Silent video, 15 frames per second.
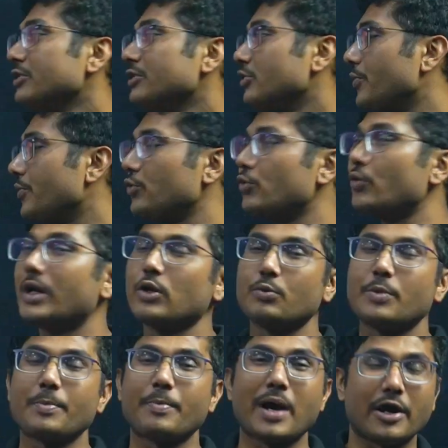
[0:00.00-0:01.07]
So if you want to
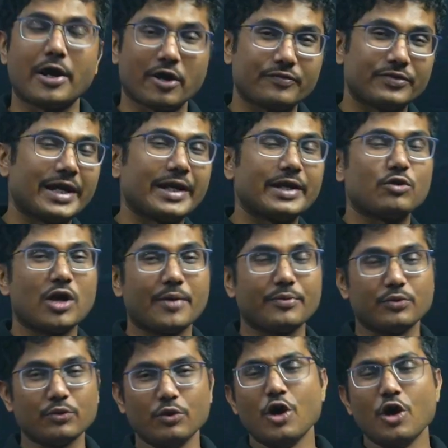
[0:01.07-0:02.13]
be part of that, you have
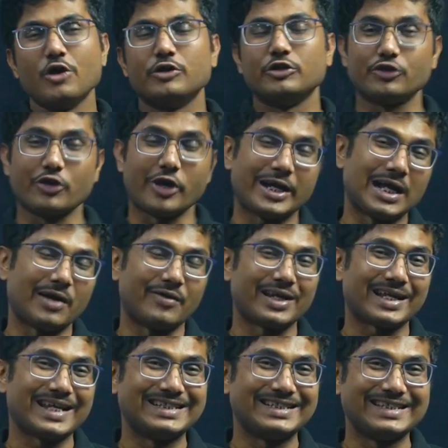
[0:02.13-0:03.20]
to join our
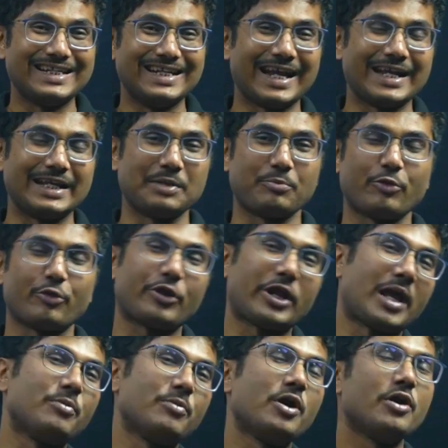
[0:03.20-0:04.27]
KC90
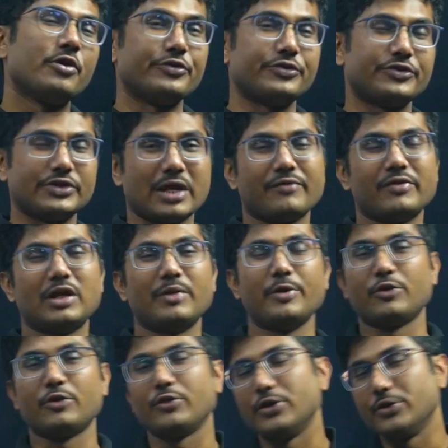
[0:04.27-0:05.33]
program, which is available
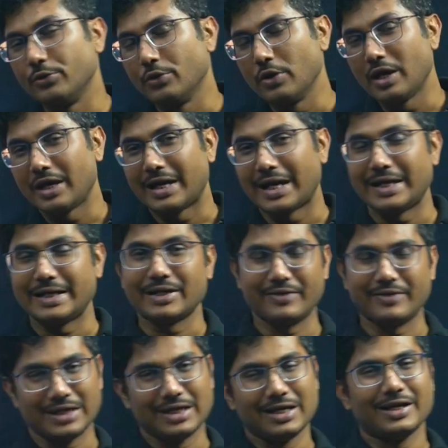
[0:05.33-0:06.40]
to you right away.